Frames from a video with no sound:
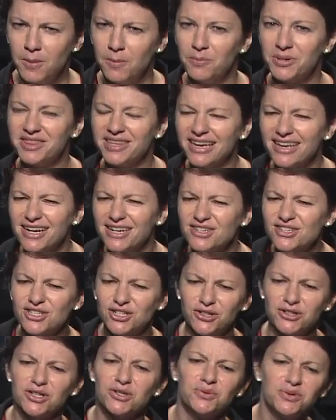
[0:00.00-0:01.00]
But then I
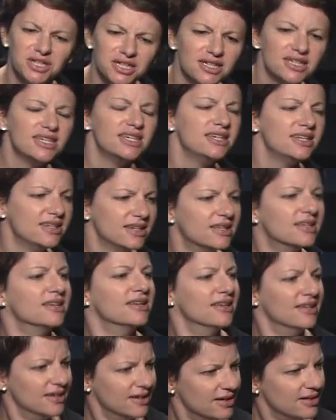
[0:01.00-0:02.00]
started really
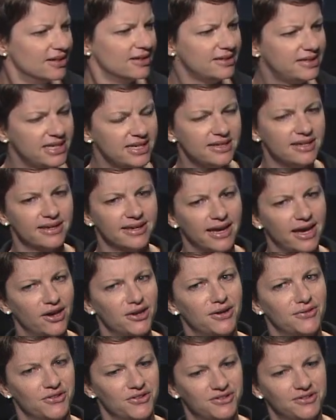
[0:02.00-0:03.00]
geeking out
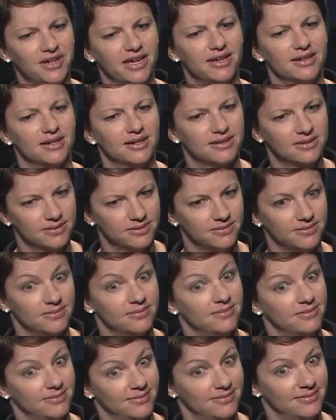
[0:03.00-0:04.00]
on this data,
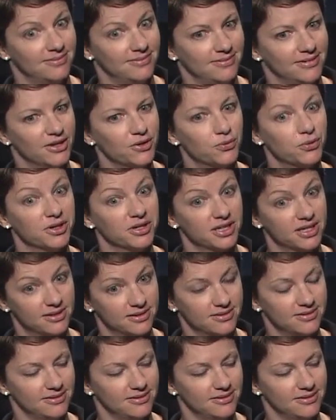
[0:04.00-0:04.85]
like really.